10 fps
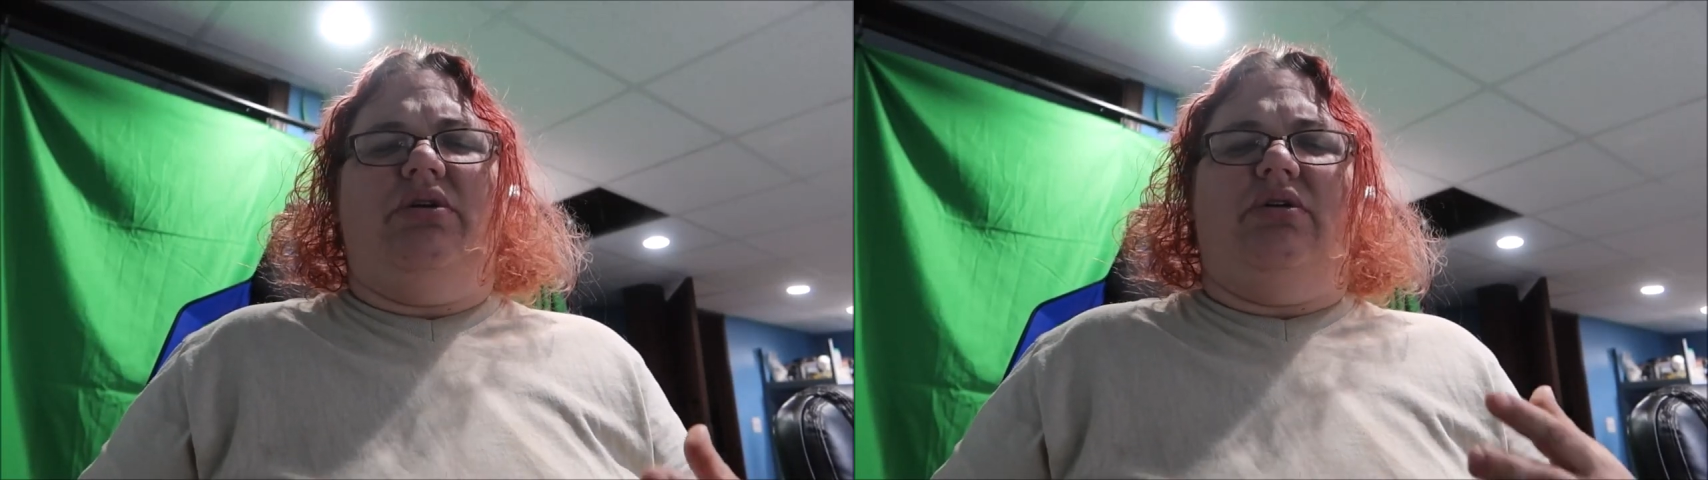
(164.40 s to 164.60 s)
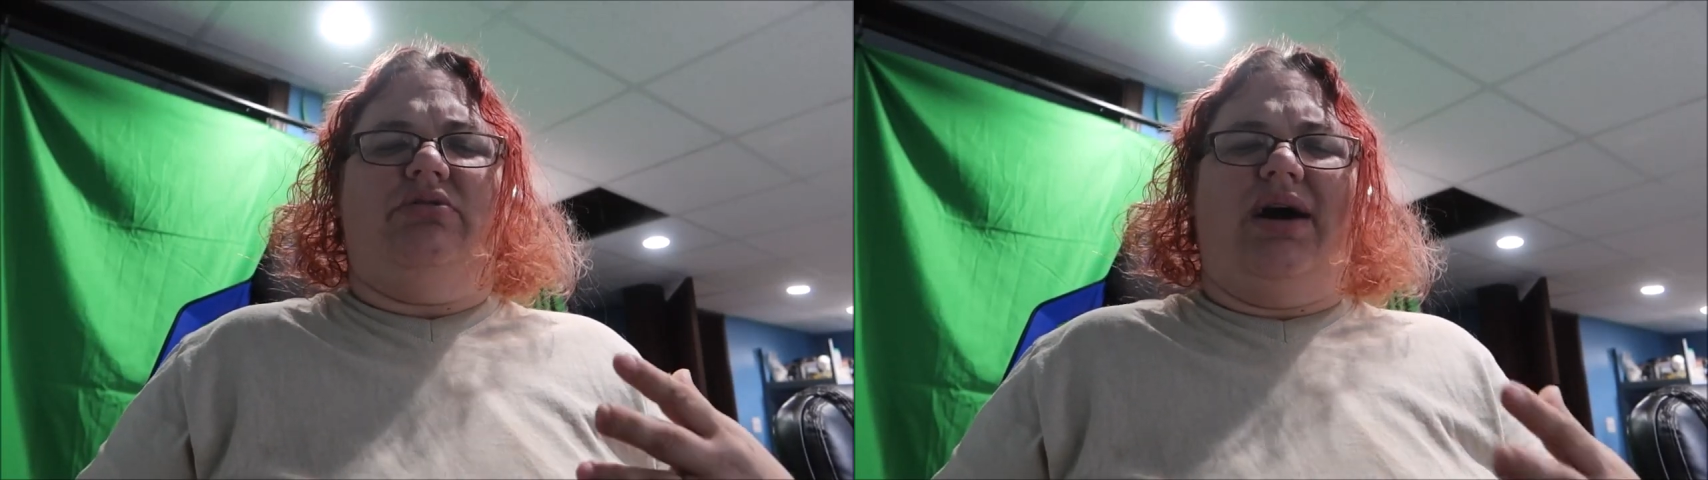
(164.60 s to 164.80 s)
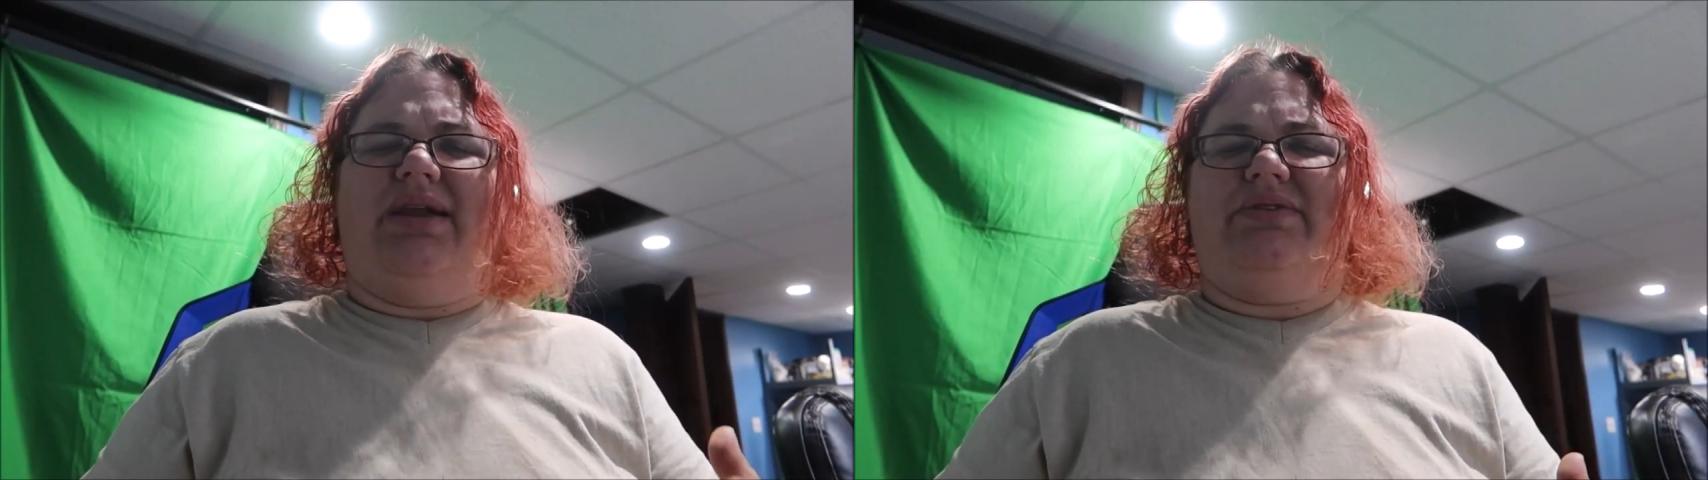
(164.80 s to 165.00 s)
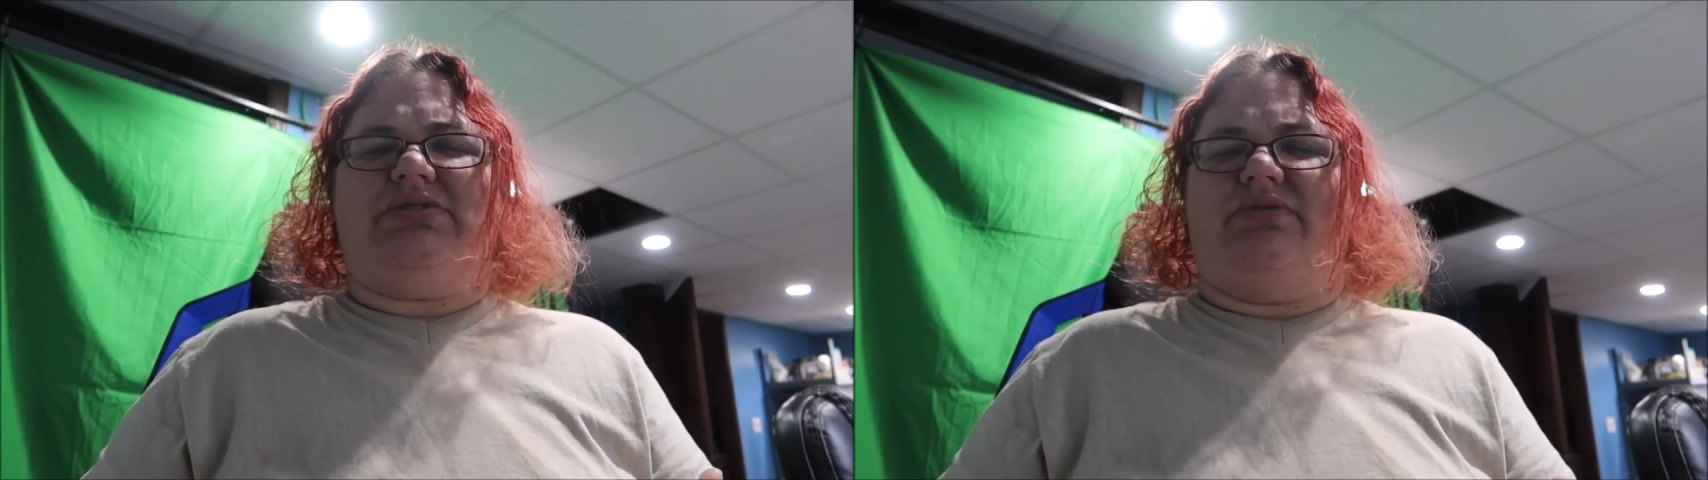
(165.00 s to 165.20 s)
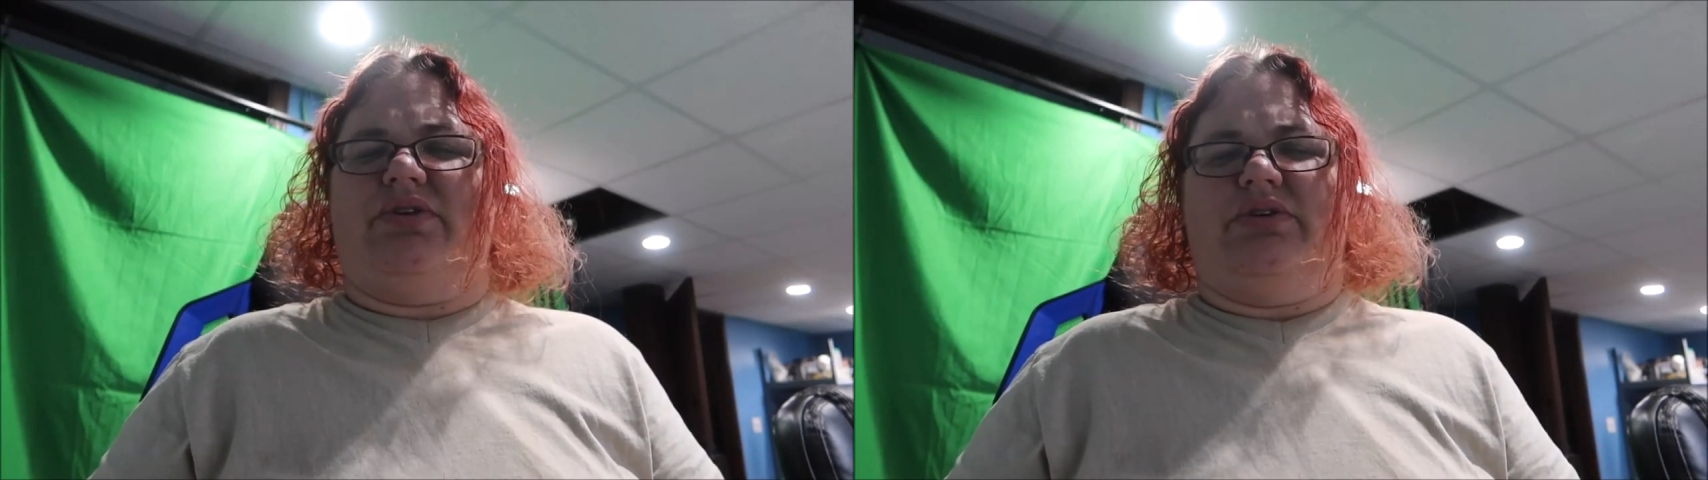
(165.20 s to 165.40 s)
A lot of
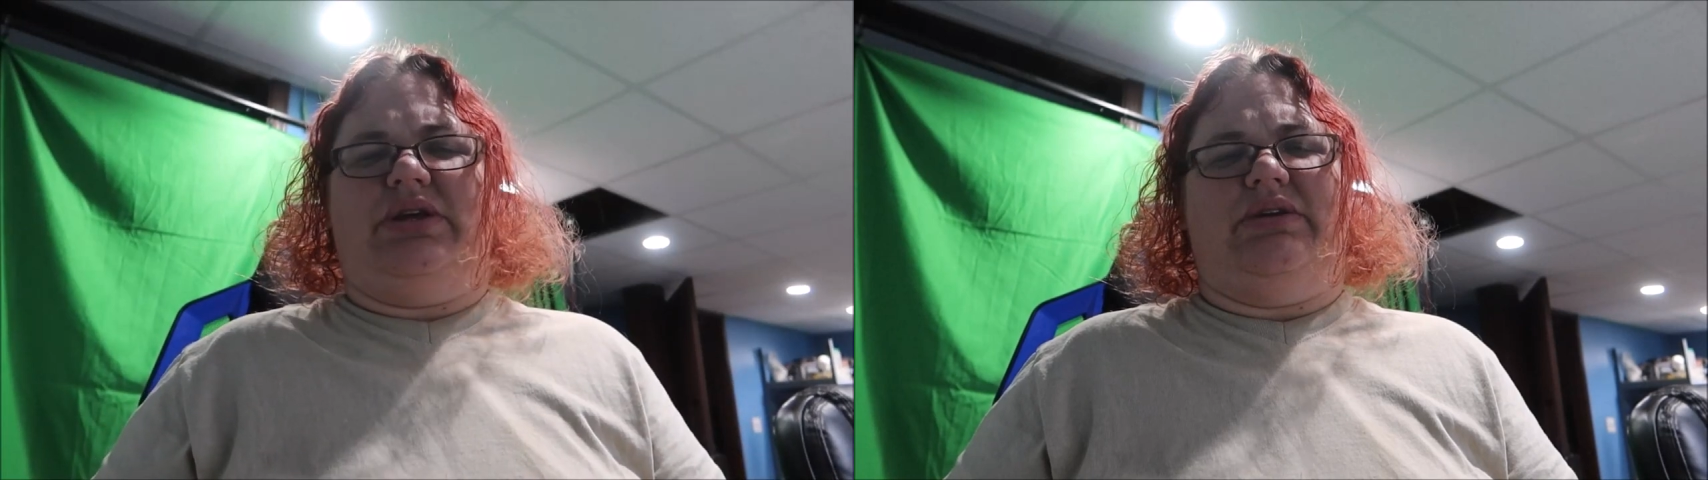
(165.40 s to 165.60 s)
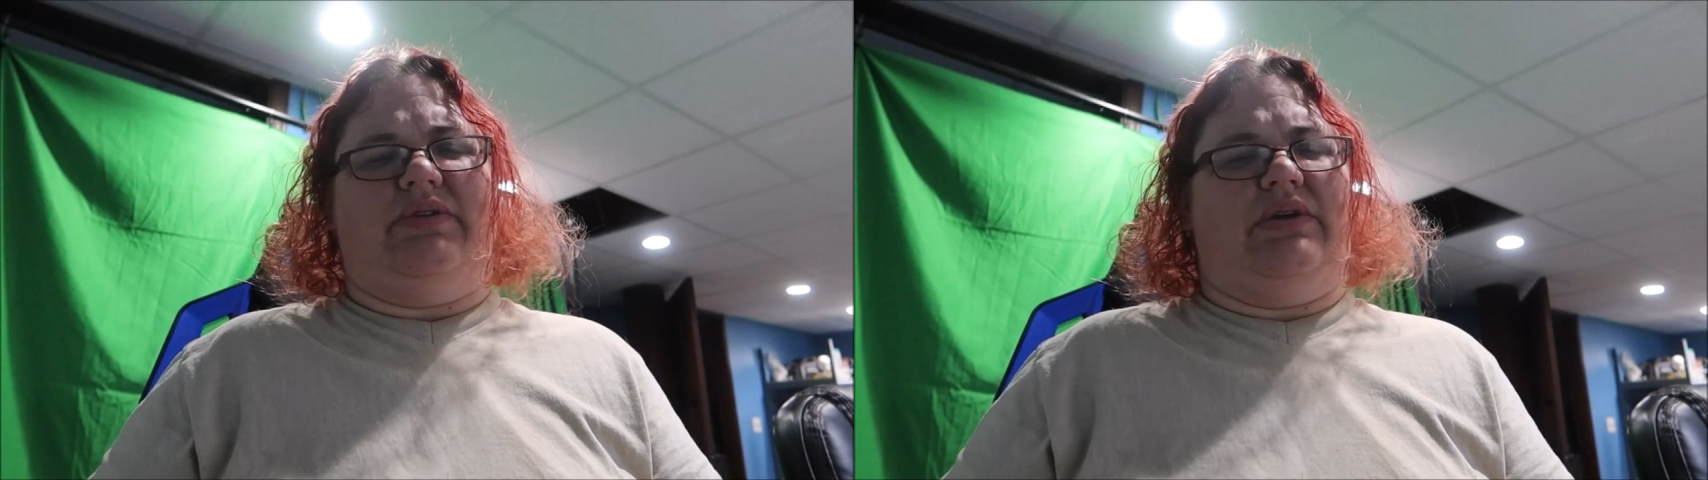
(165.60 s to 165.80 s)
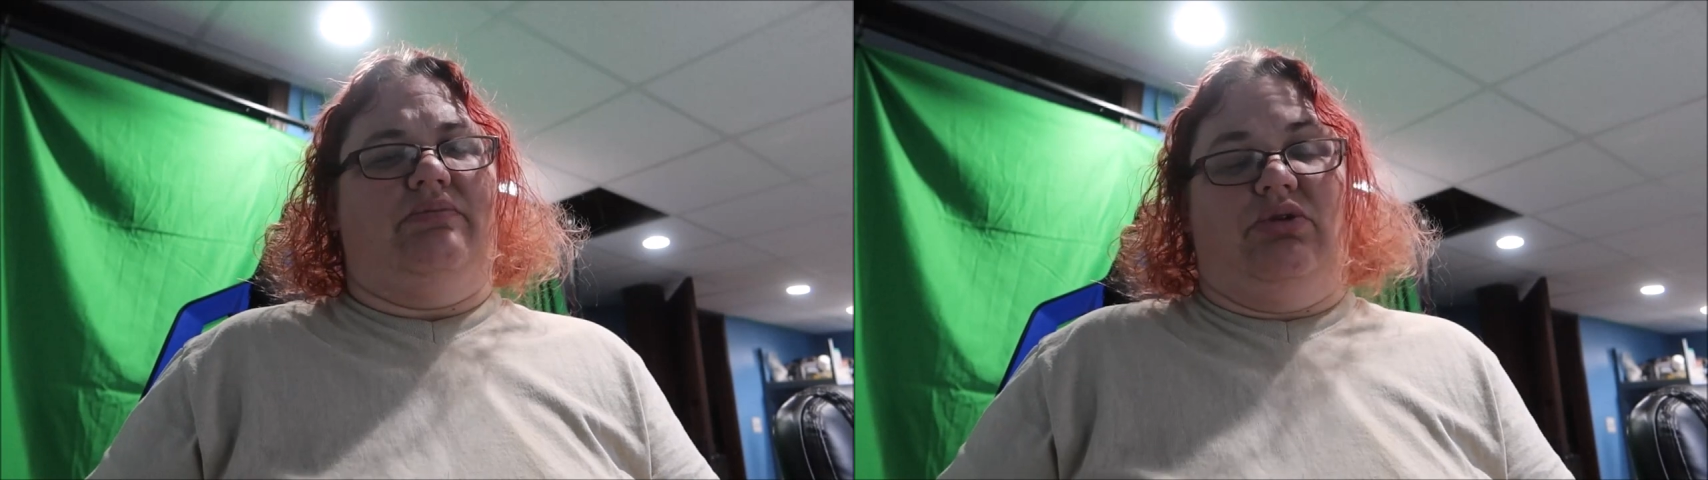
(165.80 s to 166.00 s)
us are very giving.